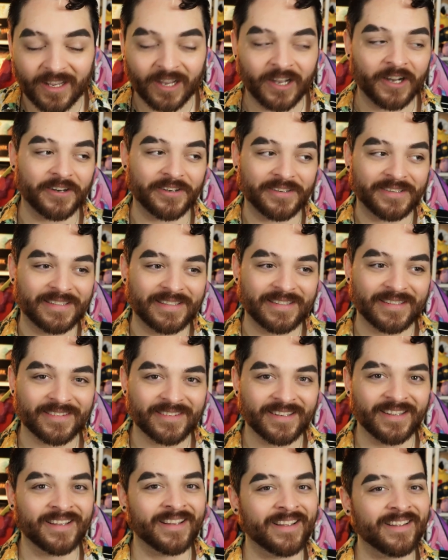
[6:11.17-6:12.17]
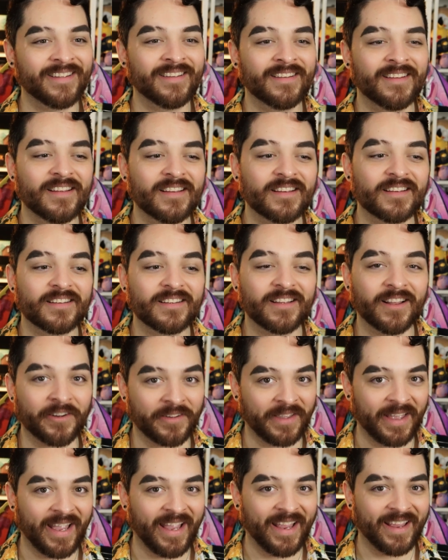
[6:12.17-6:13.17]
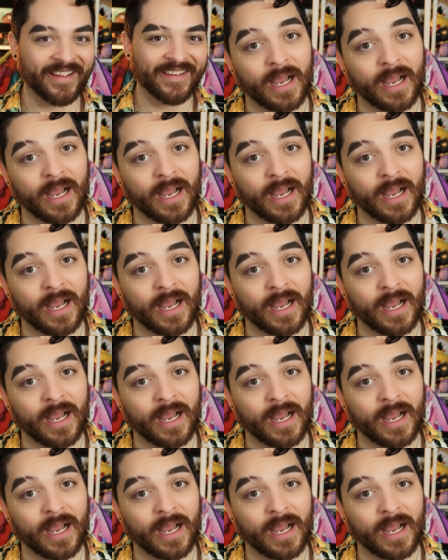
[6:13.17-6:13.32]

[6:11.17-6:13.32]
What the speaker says: Oh. Okay.